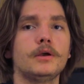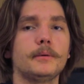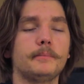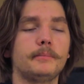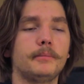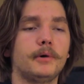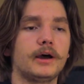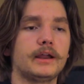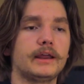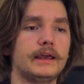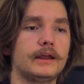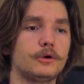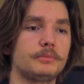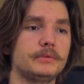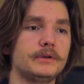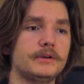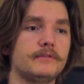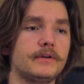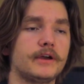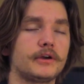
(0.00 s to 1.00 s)
But it'll
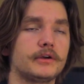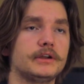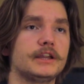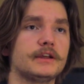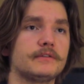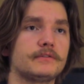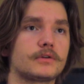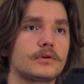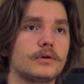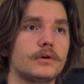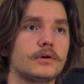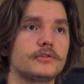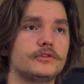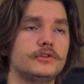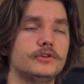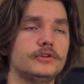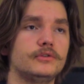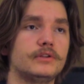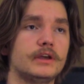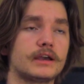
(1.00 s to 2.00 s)
be very difficult
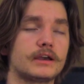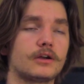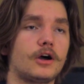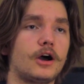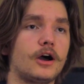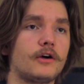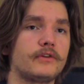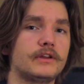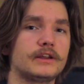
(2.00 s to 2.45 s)
to take it off,